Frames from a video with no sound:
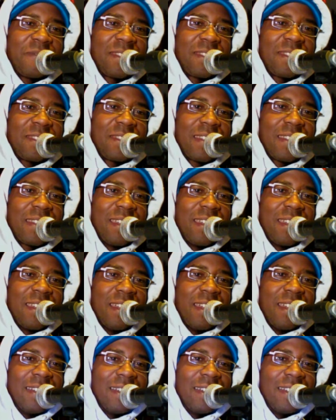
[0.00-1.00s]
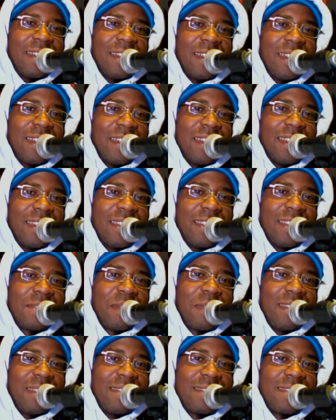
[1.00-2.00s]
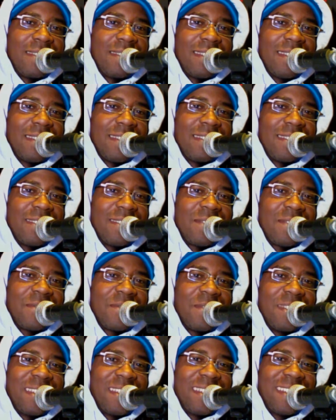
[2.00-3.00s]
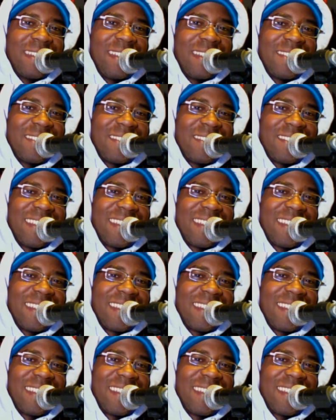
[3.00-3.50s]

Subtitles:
I had somebody sing this week, and I was like,